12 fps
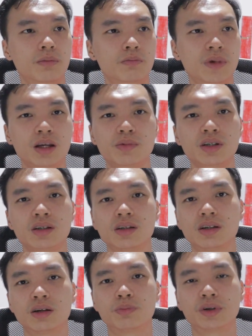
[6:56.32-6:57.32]

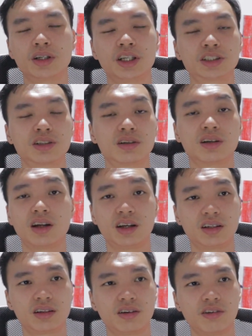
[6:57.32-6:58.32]
Maybe a prediction
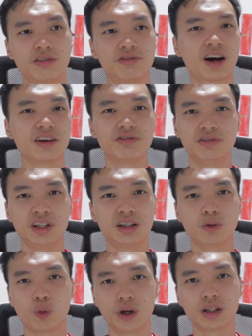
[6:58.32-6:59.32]
like
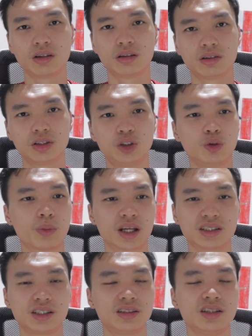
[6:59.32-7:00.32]
5-0 win to
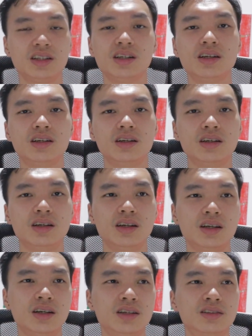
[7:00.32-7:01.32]
Man City
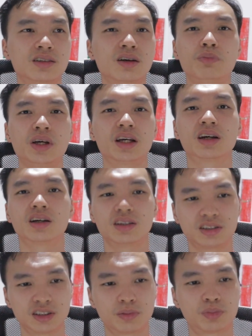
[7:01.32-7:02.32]
isn't a big
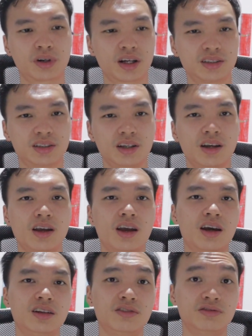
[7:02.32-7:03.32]
surprise.
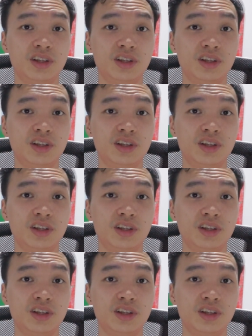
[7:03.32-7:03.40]
And if